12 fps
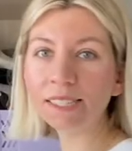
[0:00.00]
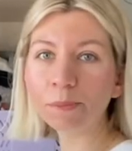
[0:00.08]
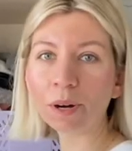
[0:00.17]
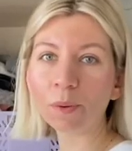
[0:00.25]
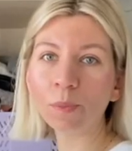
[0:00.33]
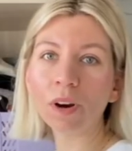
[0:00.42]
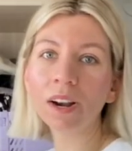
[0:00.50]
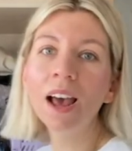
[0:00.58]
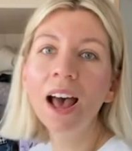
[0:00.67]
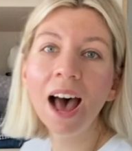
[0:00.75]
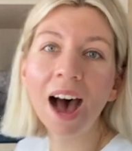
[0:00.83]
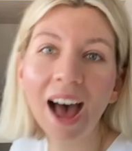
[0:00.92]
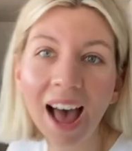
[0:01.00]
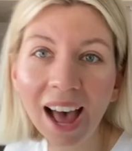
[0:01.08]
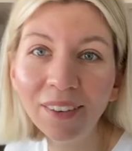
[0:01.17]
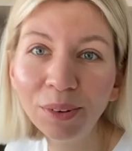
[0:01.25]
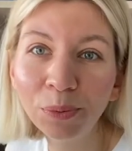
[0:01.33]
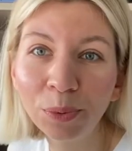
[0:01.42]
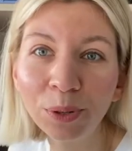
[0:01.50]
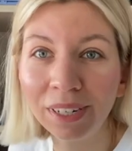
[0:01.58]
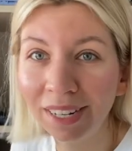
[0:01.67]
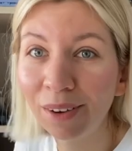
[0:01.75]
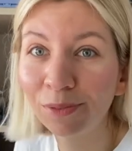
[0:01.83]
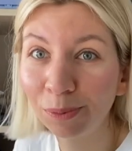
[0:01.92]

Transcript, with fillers: the bottom one. I haven't worn that for